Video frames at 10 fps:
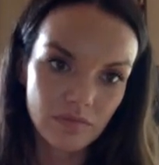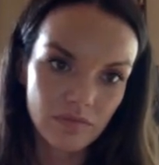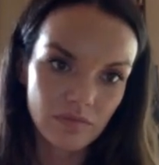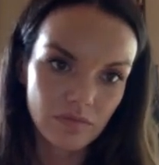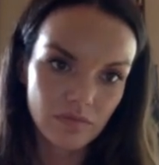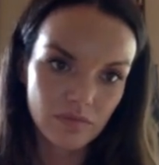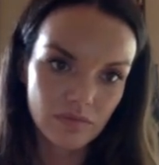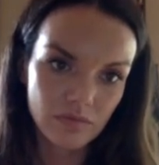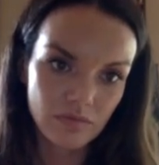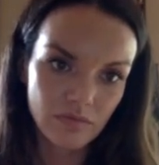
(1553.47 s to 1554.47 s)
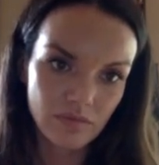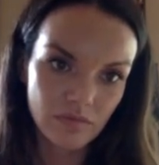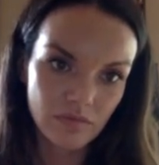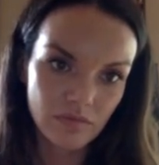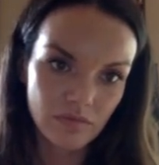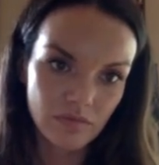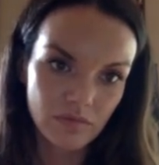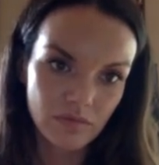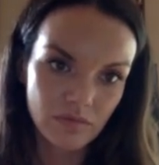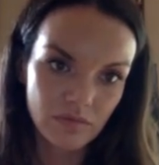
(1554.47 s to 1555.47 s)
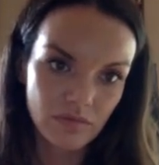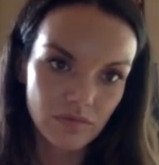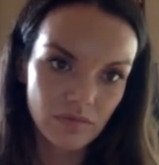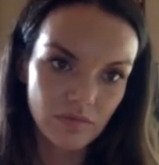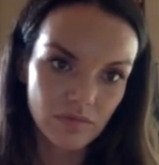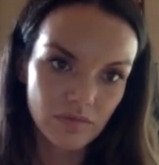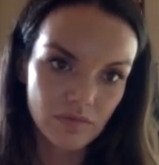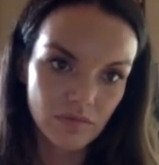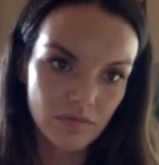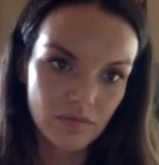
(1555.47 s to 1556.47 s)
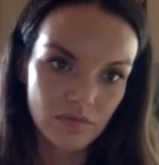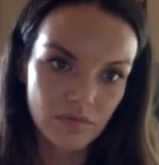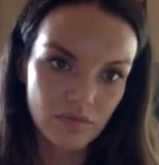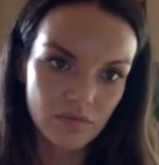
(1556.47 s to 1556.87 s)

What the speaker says: (not speaking)